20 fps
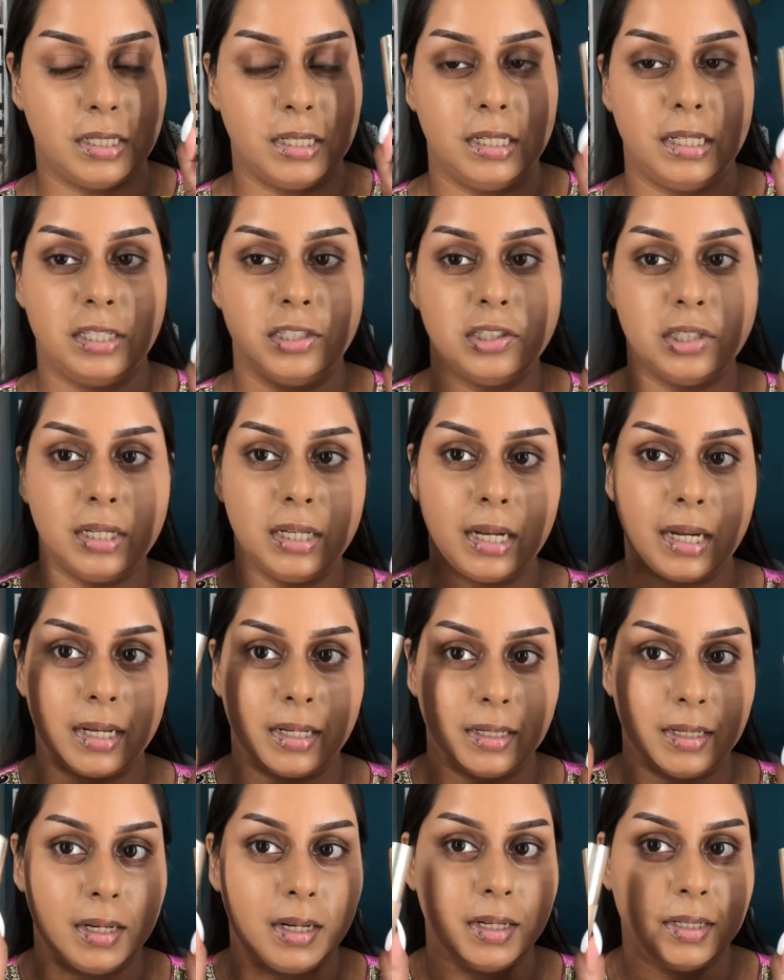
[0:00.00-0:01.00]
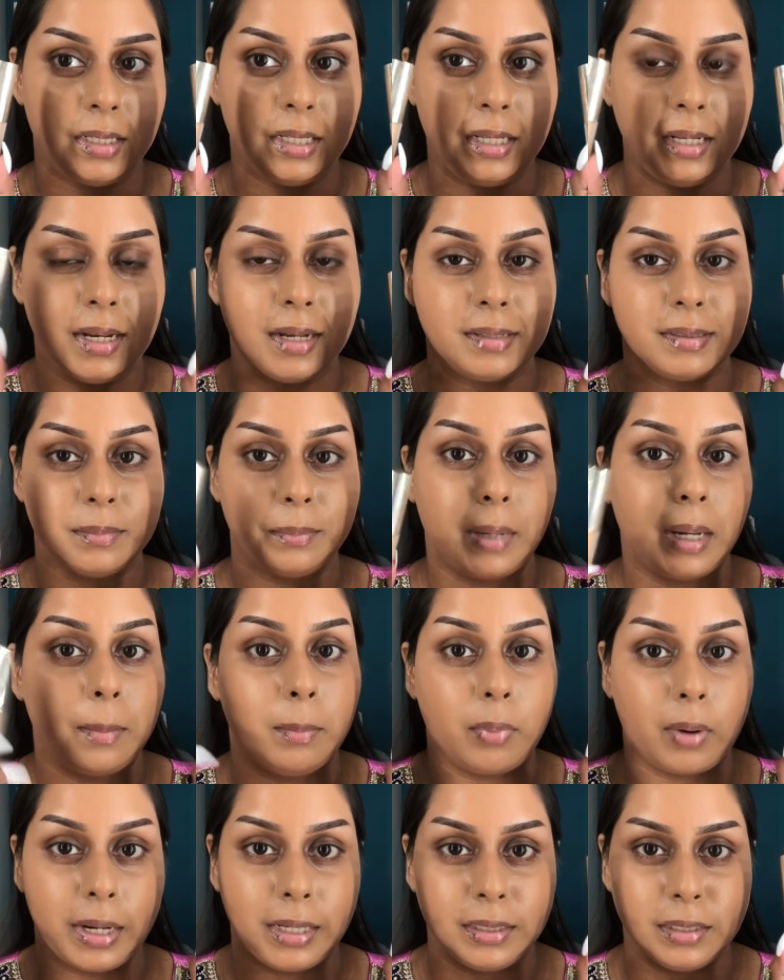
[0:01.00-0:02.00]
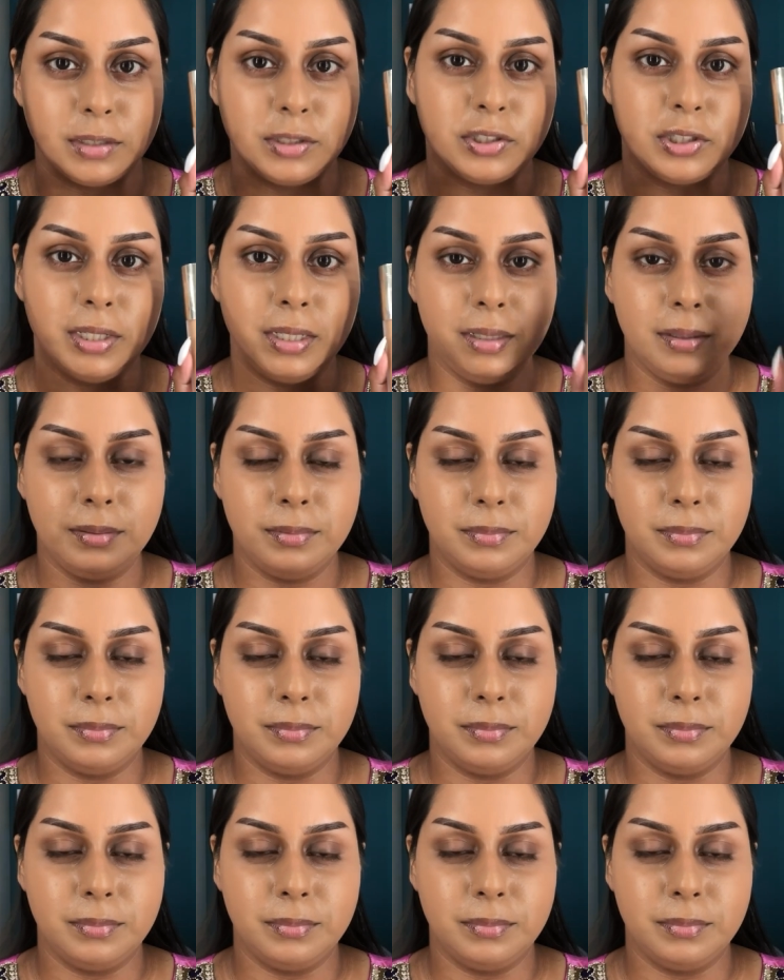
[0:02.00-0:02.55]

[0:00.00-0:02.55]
Leche and Honey as my brightening shade.